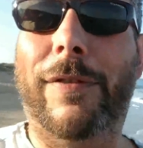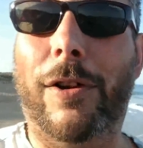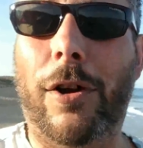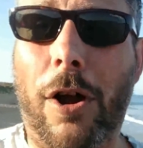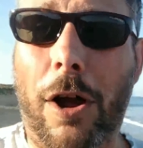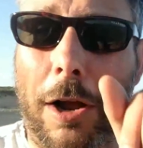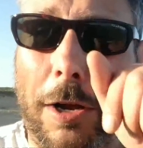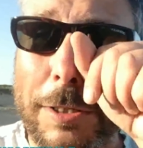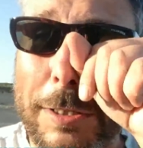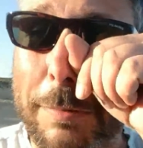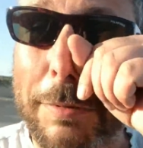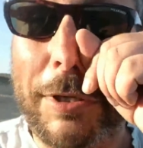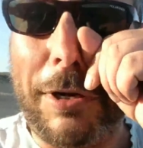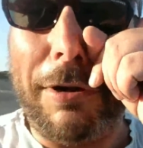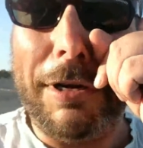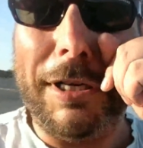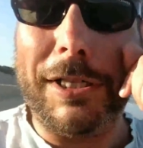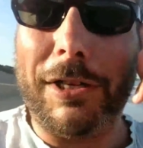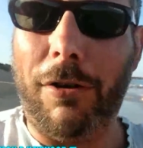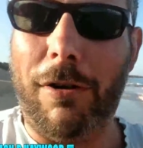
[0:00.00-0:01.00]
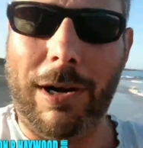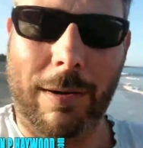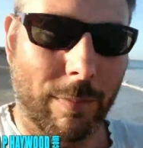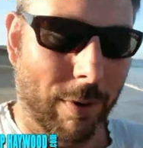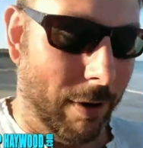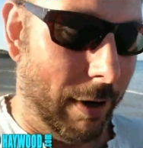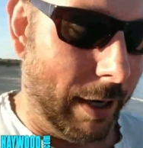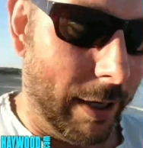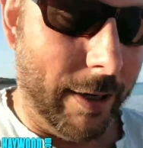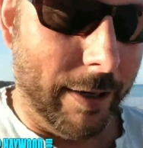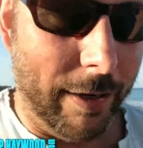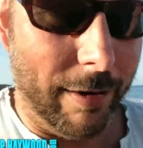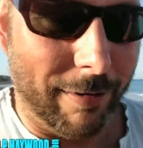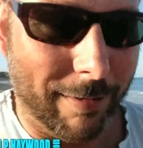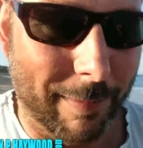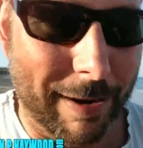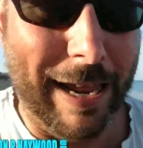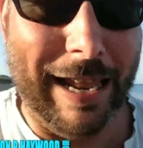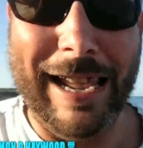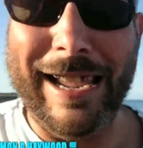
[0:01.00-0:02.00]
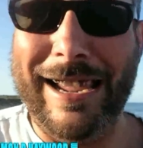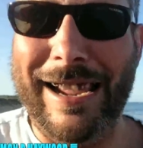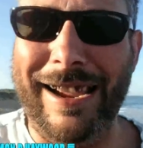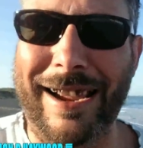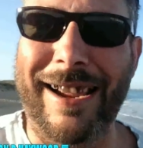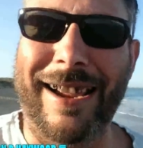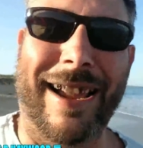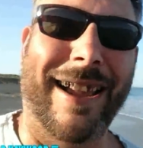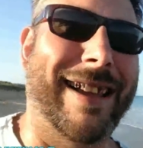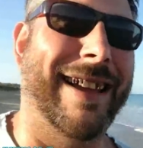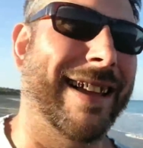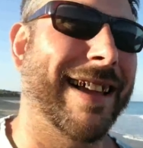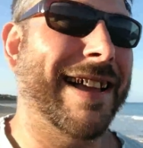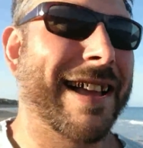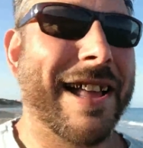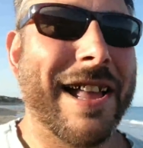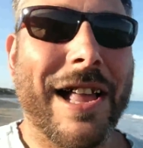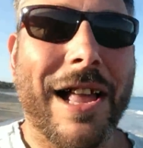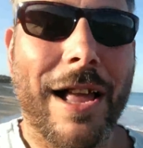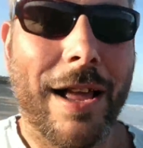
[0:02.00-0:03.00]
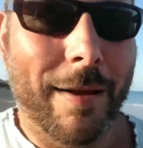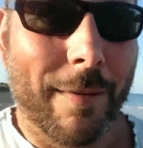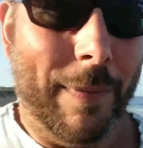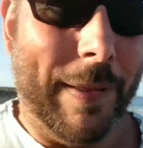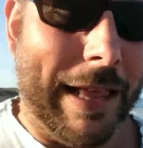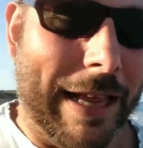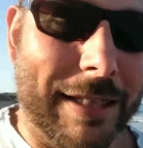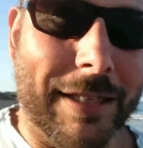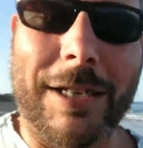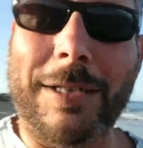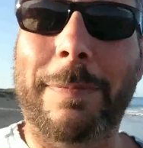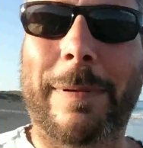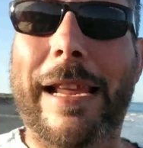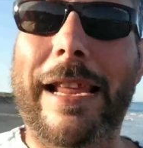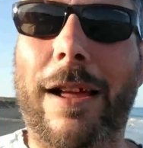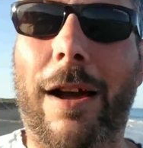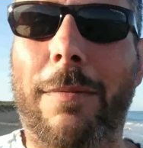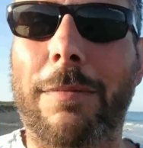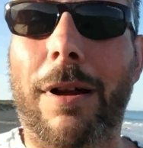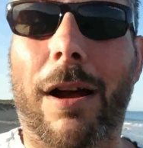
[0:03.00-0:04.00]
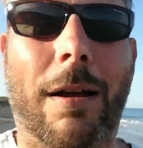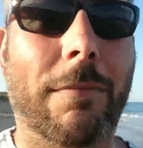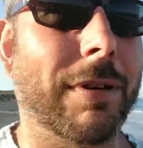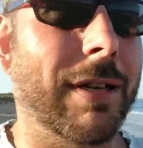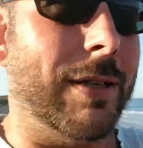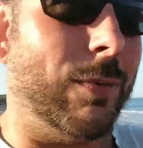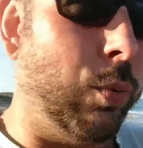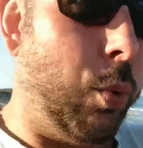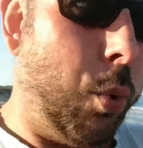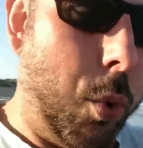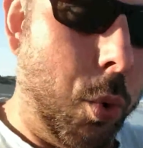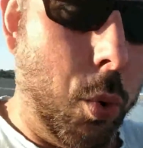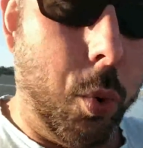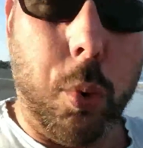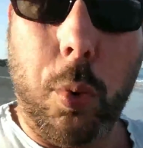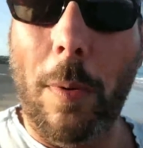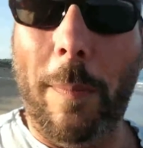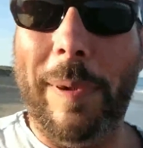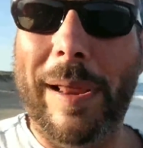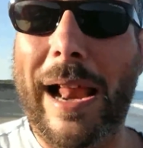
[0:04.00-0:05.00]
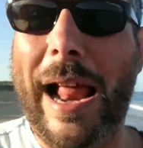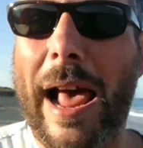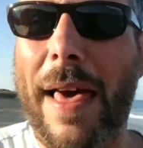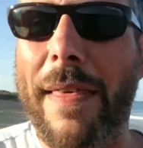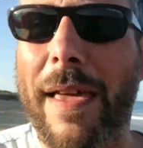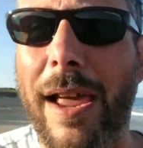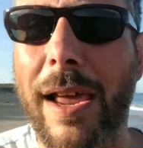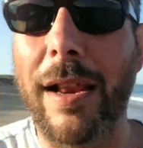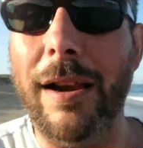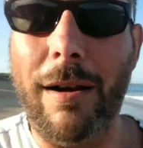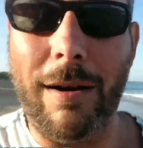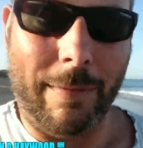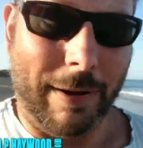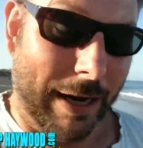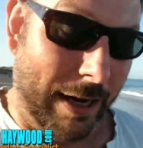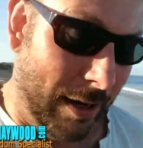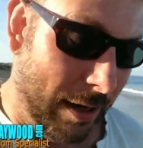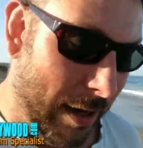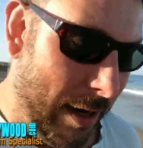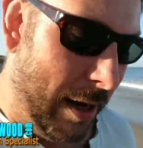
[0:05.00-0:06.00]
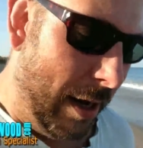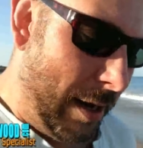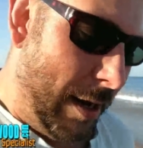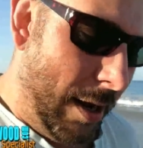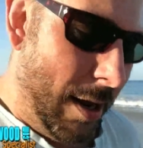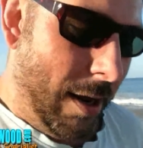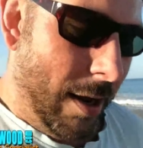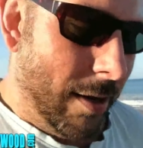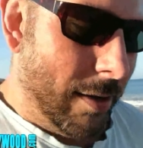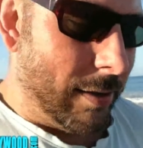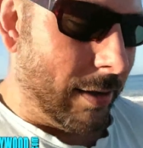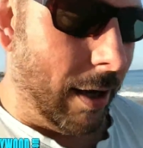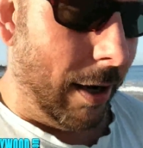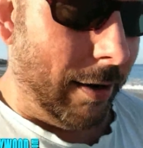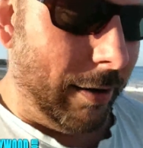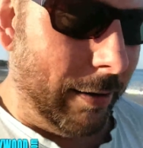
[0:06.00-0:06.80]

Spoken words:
forgot because I'm so excited by it, you know what I mean? But that's just me. I'm just a bit out there, you know what I mean? So,